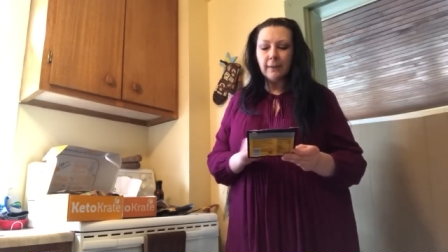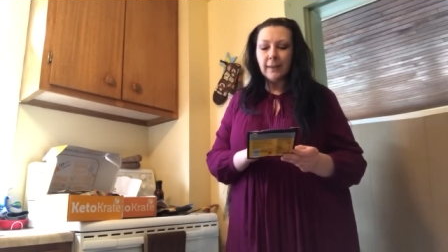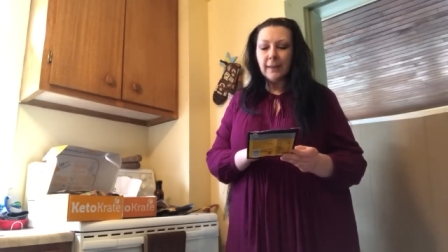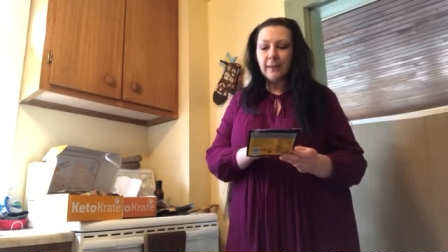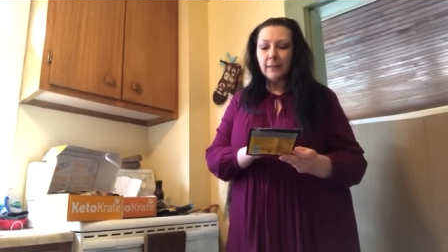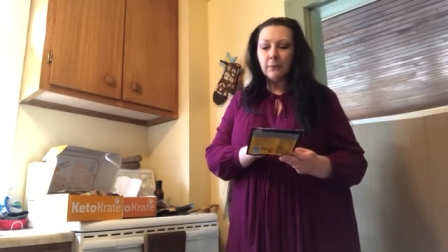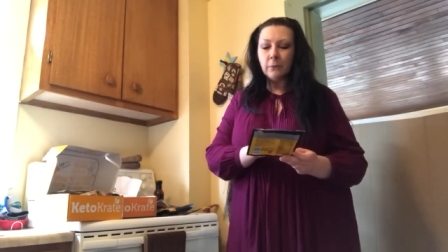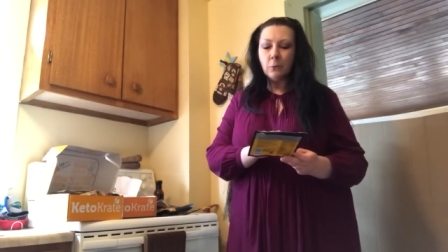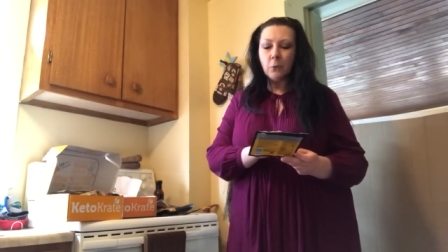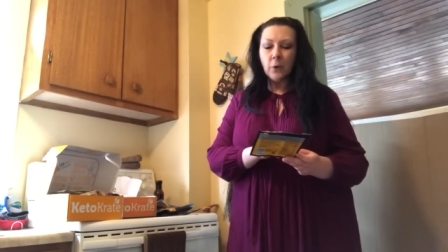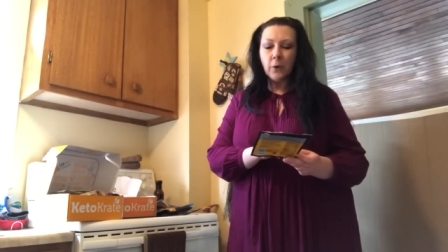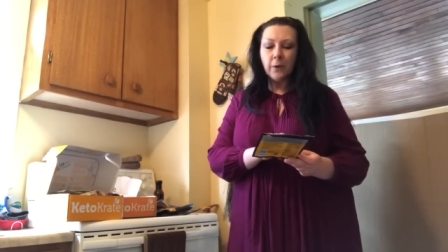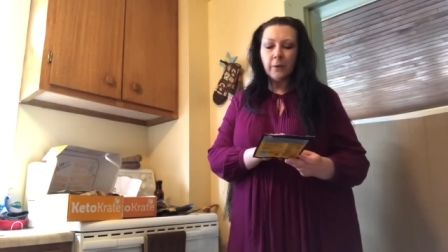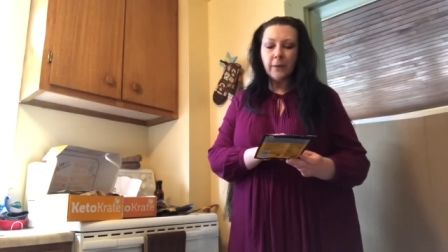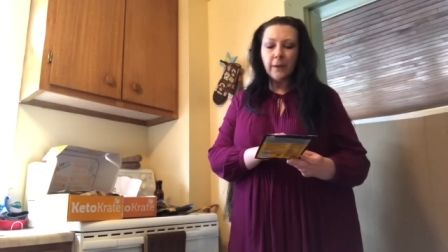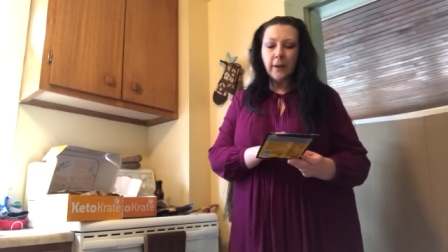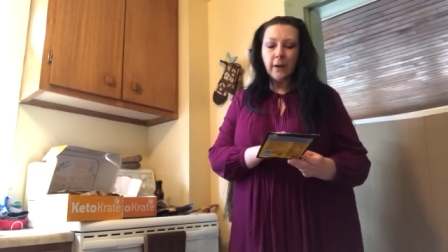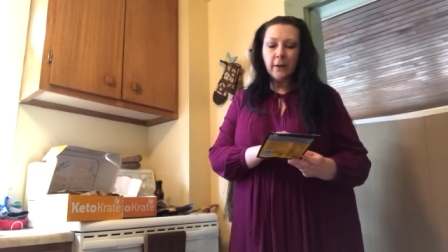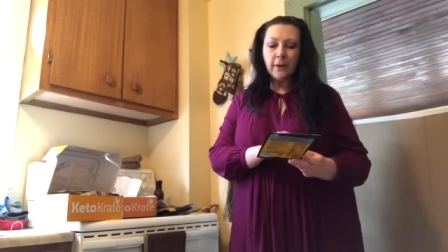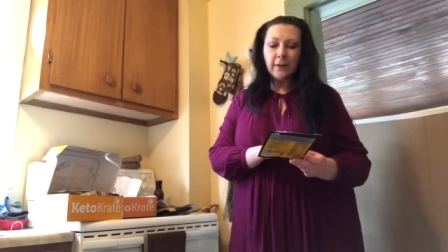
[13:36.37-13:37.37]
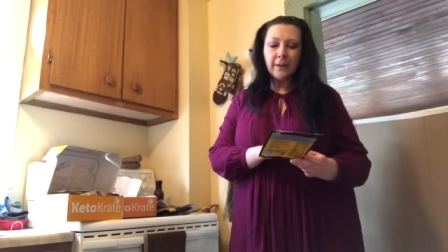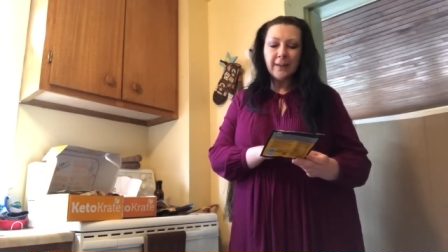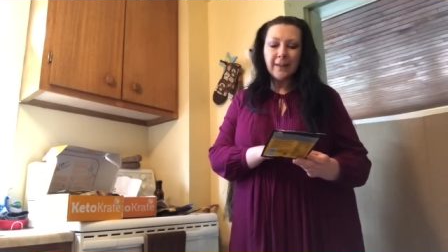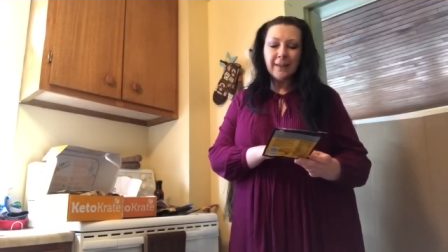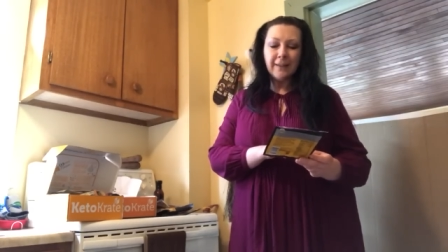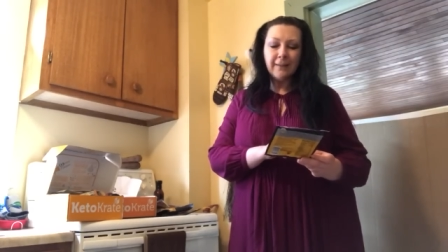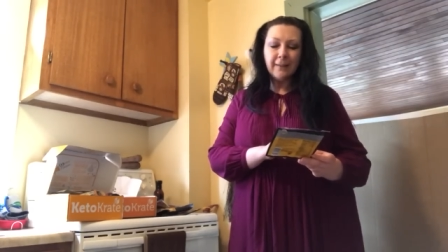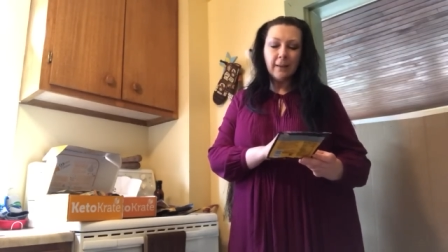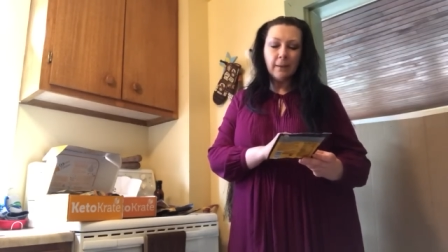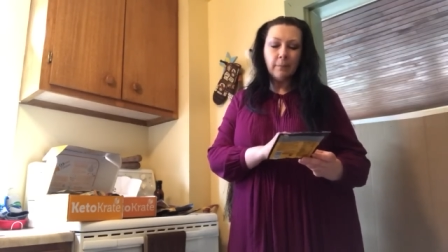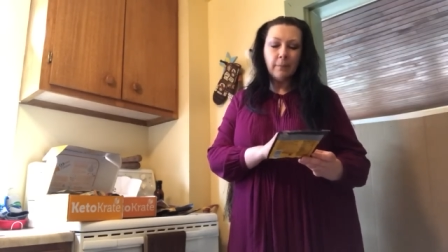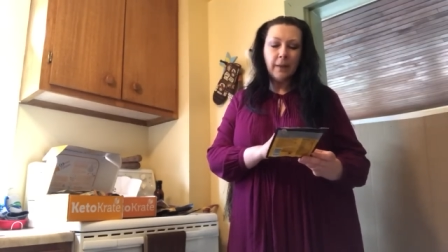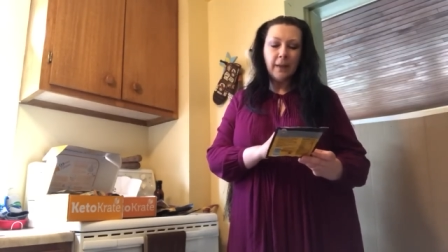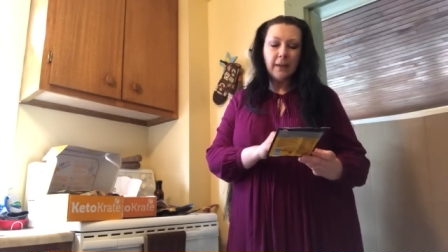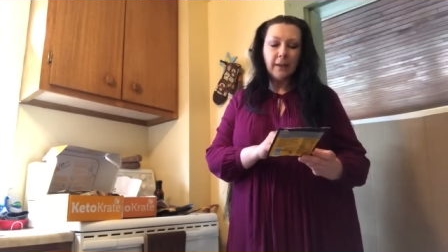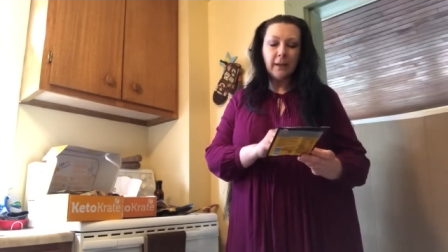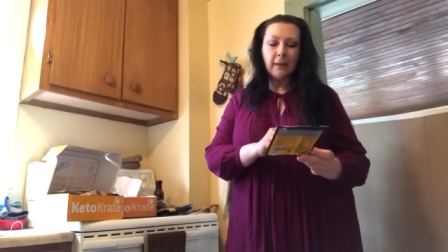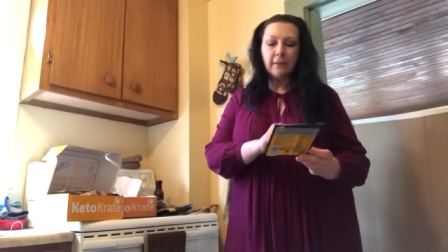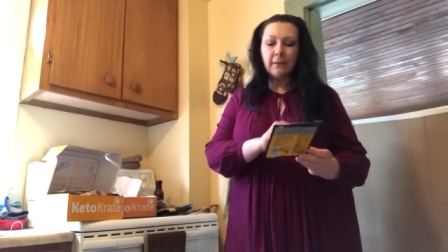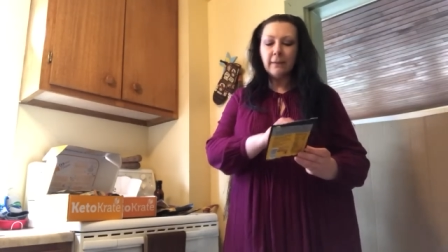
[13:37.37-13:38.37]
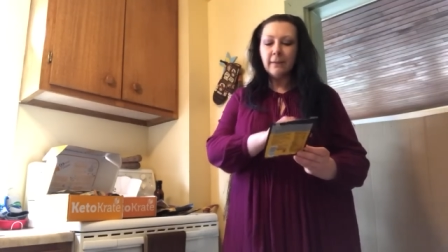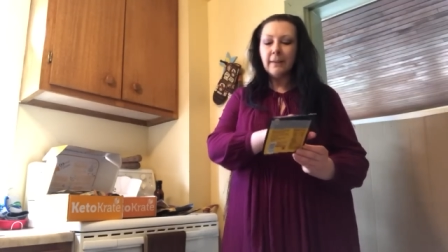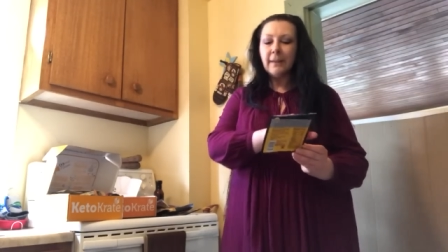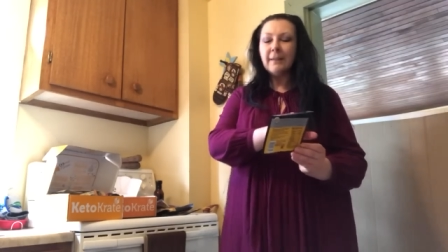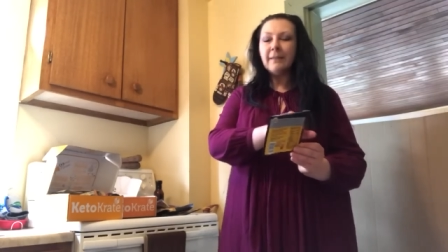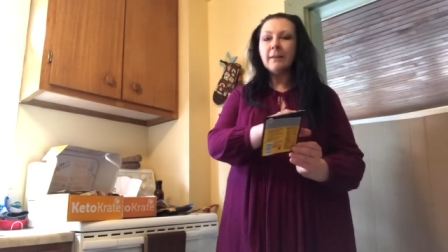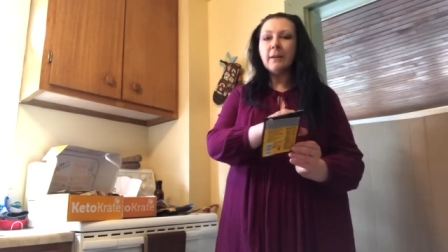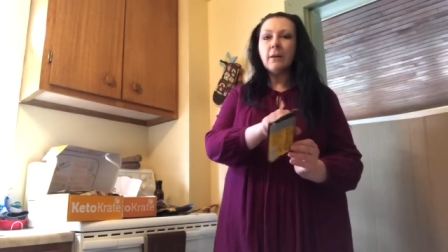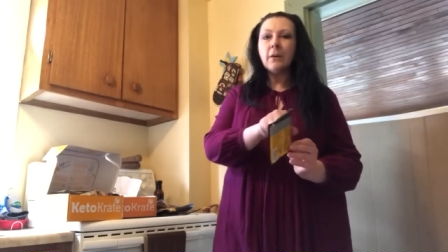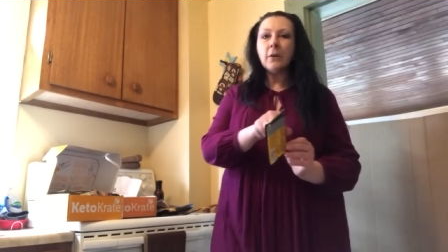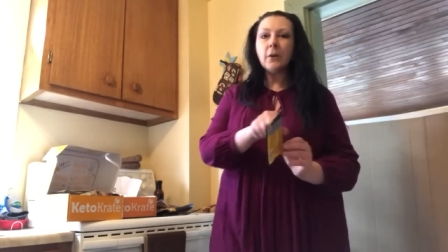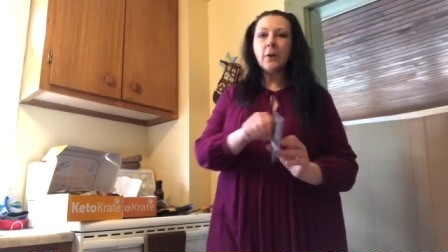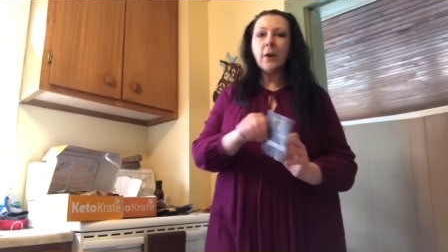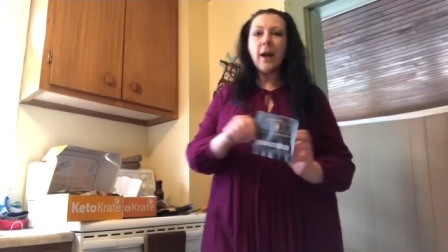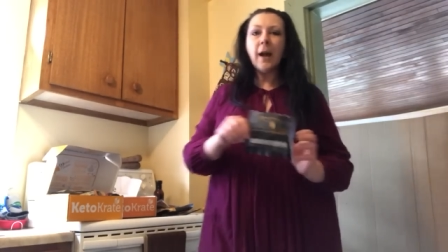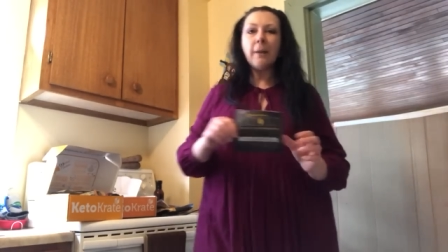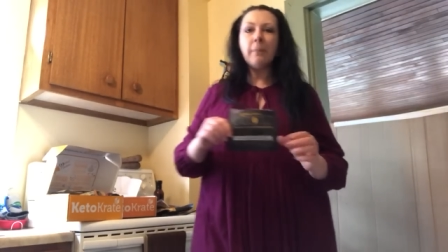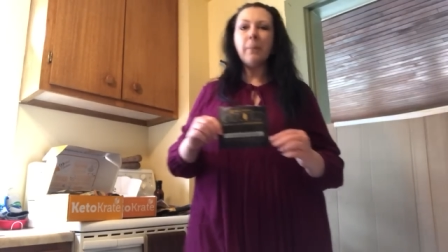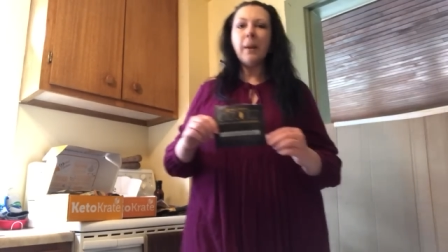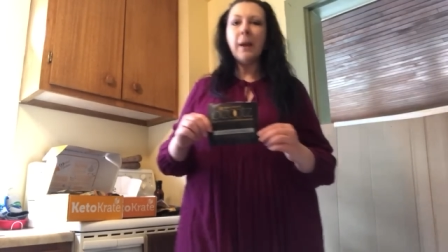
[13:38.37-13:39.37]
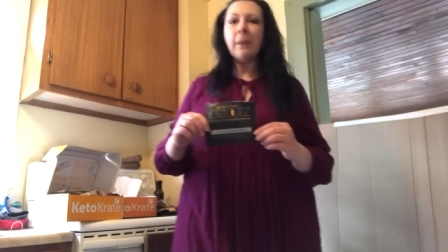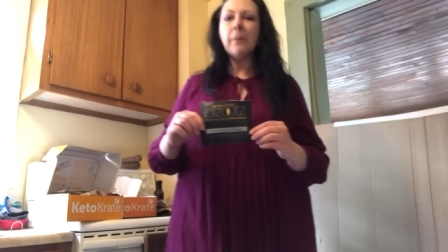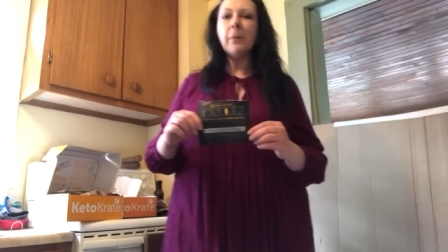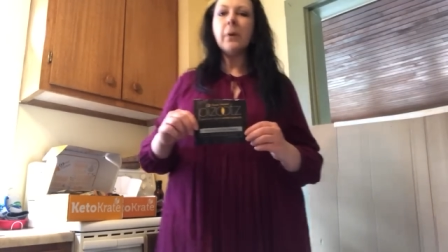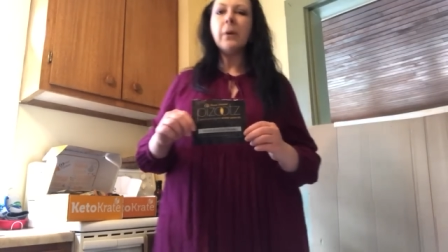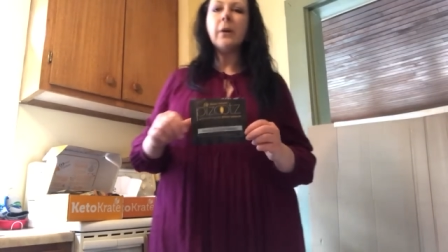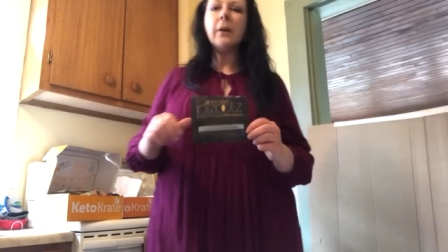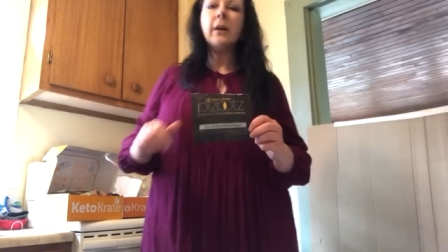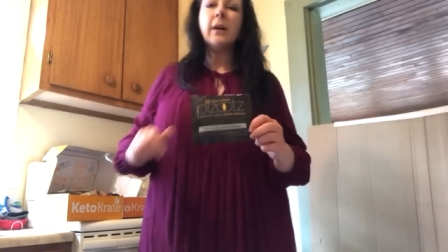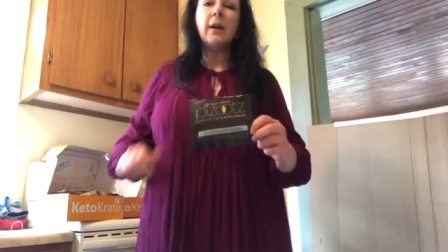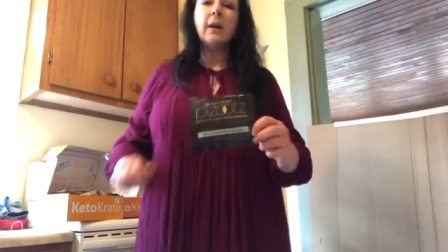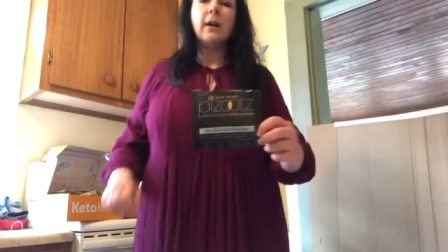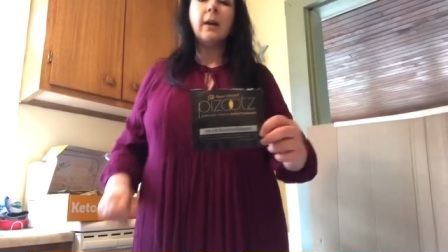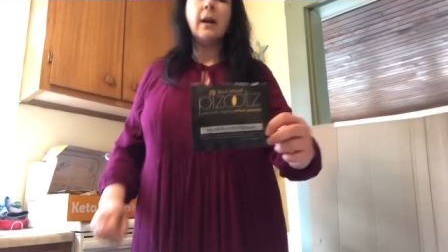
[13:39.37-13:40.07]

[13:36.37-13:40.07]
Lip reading: These were the artesian peanuts, sea salt, and cracked pepper.